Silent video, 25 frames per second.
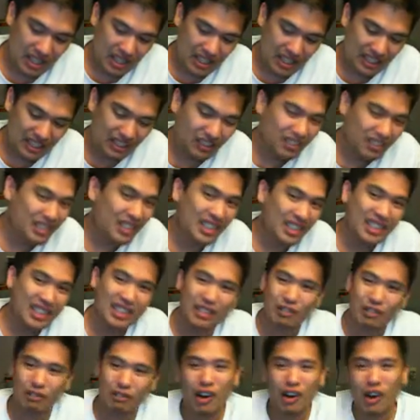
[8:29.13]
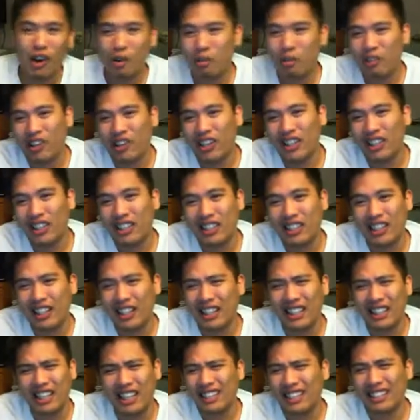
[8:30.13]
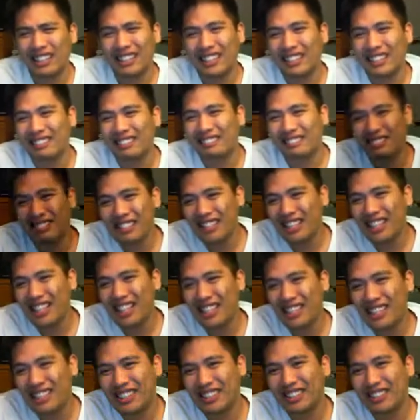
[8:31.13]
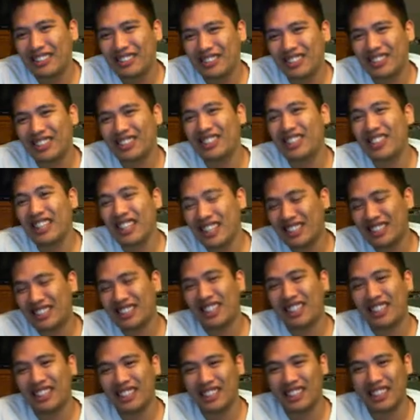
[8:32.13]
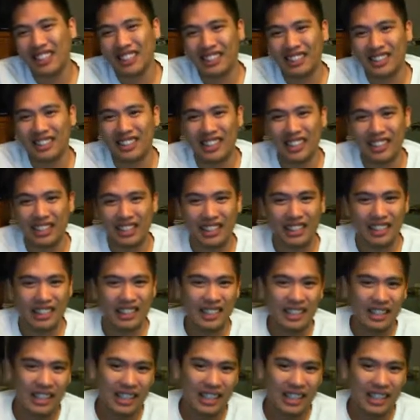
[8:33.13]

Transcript: I don't think it's a robbery. I really don't. Yes, I think that